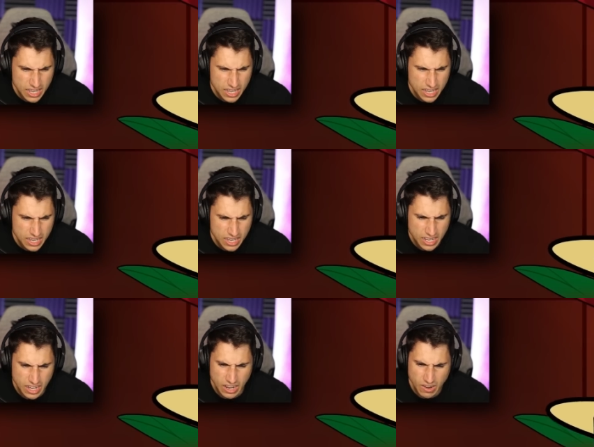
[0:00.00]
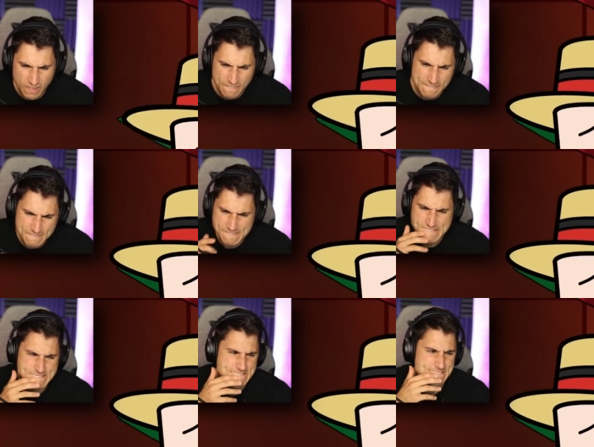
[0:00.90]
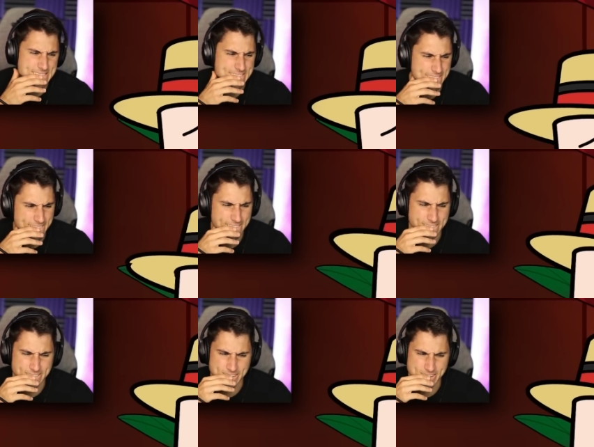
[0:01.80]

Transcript: treat. Uh-oh. Or should I say,